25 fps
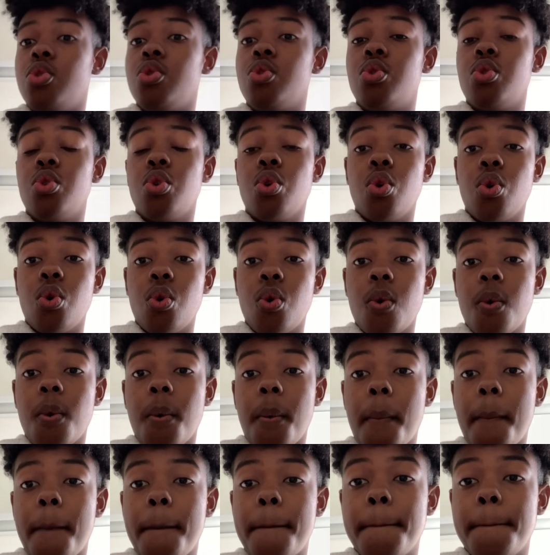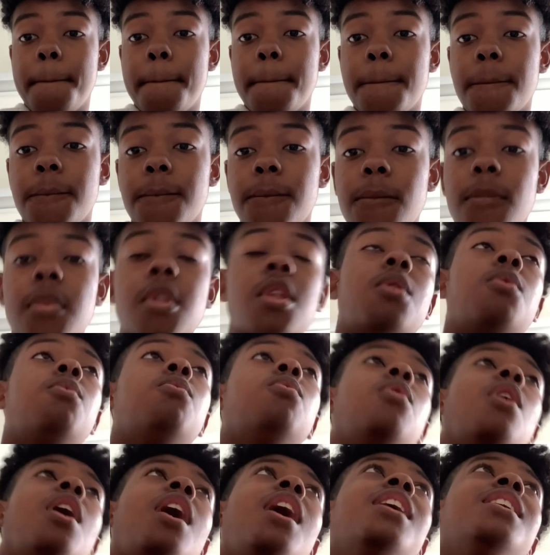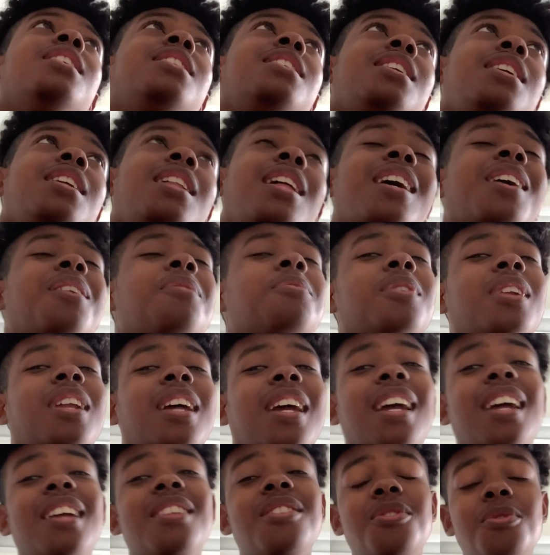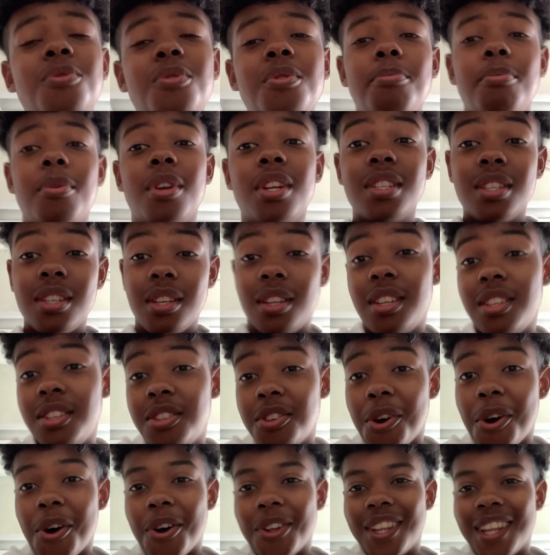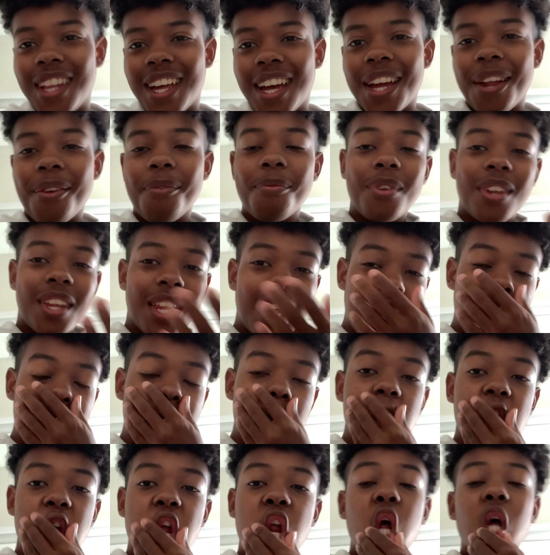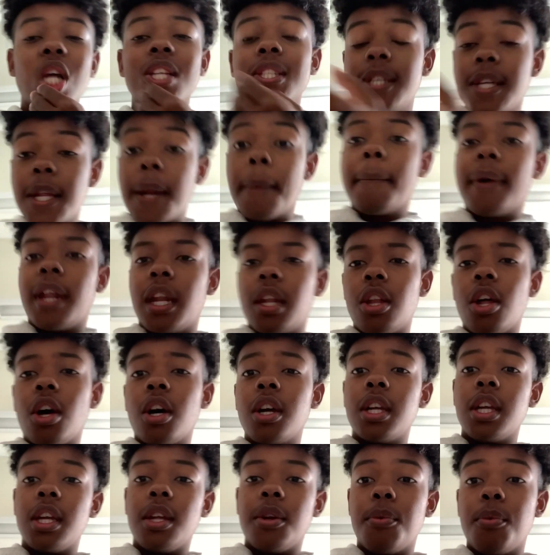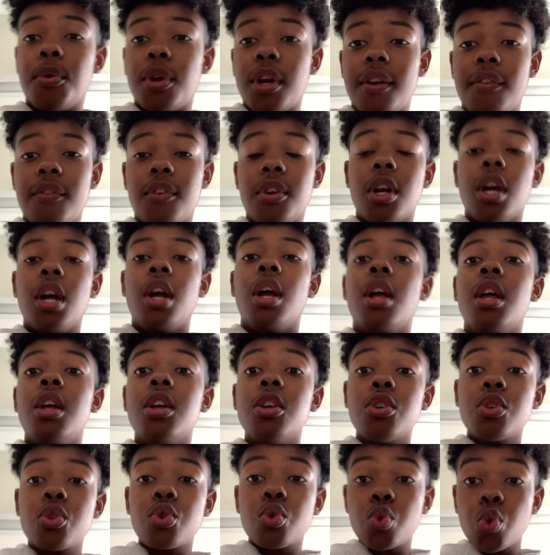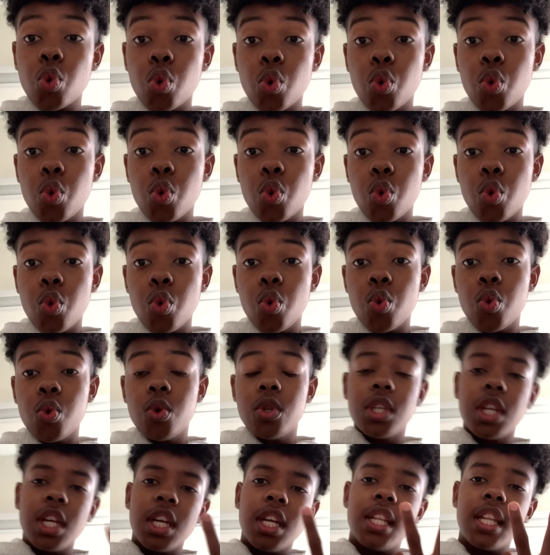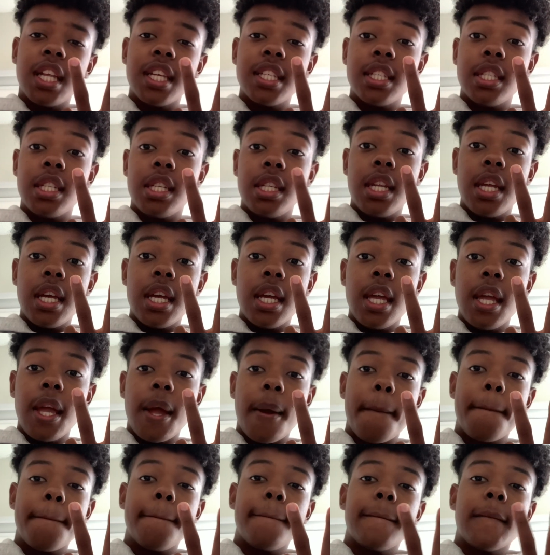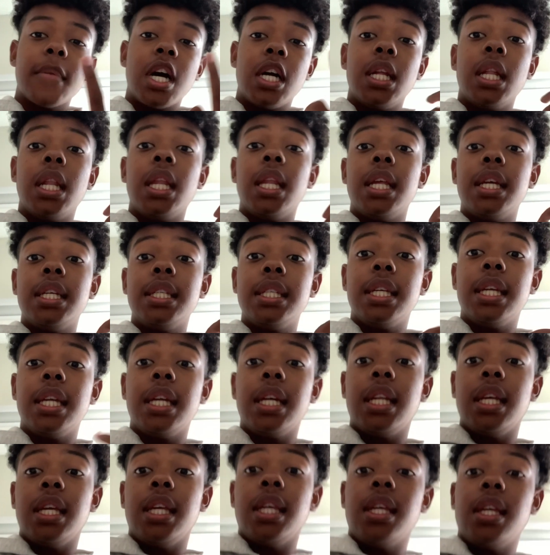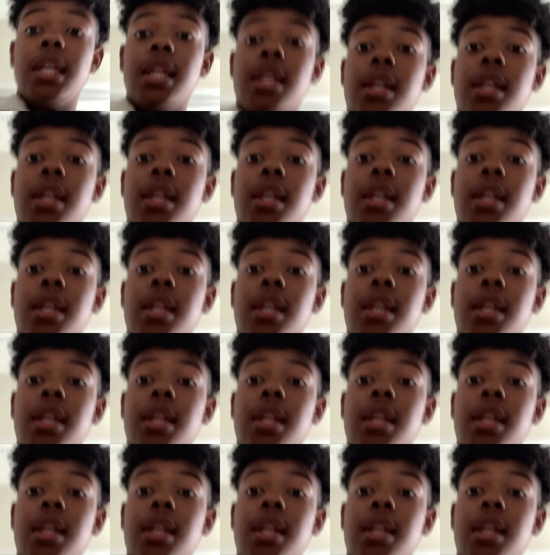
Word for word: So well, I say like I'm gonna head to it, but it's it's online, but like you know what I'm saying, I'm about to log in, whatever. So second class of the day, let's get it.